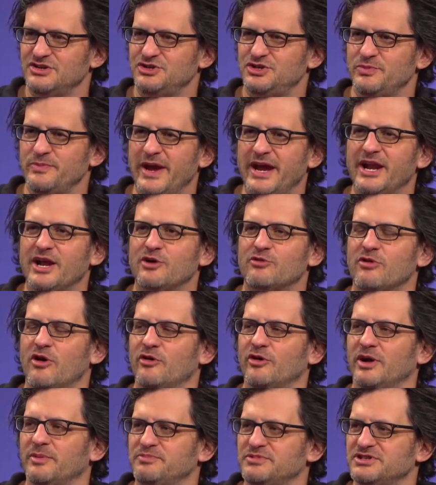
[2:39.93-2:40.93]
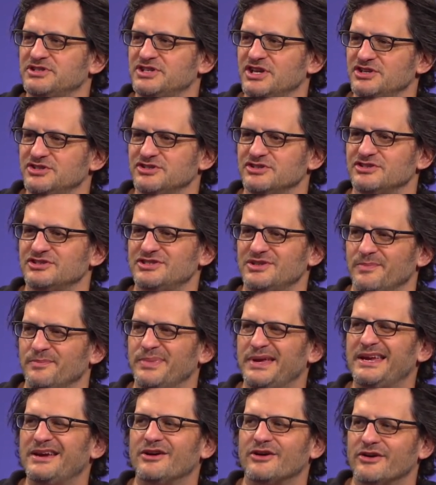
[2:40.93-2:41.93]
she made a grown-up decision to
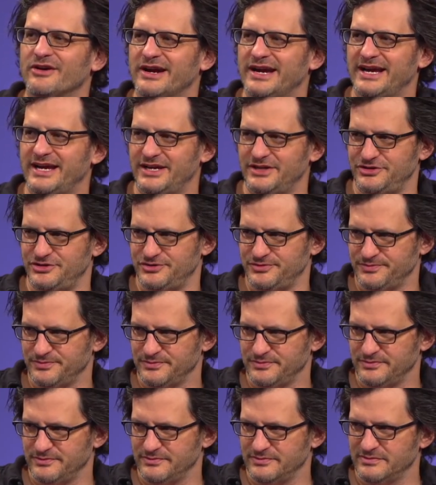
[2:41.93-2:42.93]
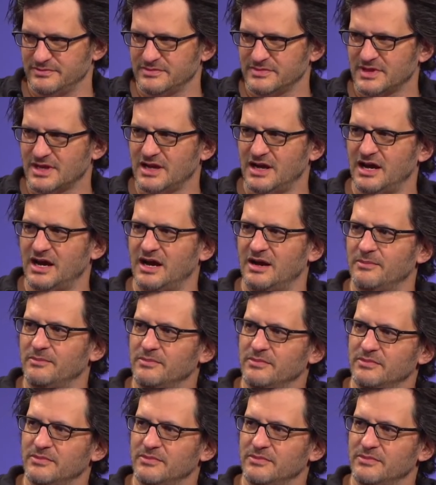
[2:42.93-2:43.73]
be her age. That's